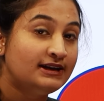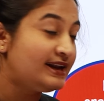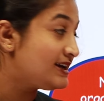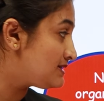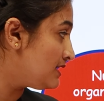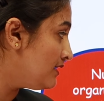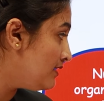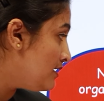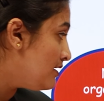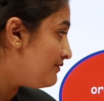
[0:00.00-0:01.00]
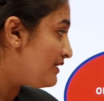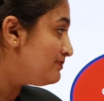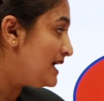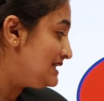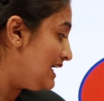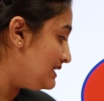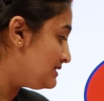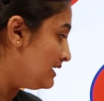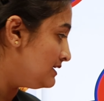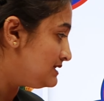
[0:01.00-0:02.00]
Next, from that
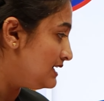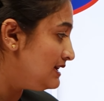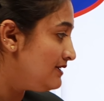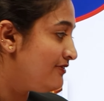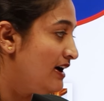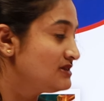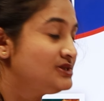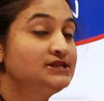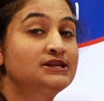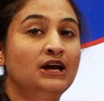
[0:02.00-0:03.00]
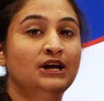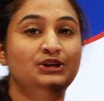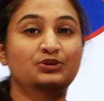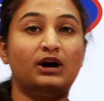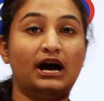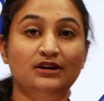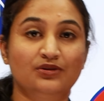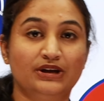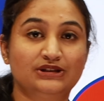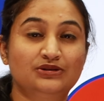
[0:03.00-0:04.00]
it till the functions, you are
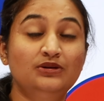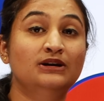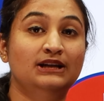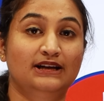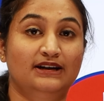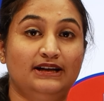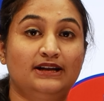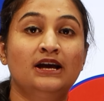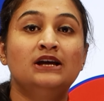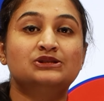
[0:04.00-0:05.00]
going to learn it.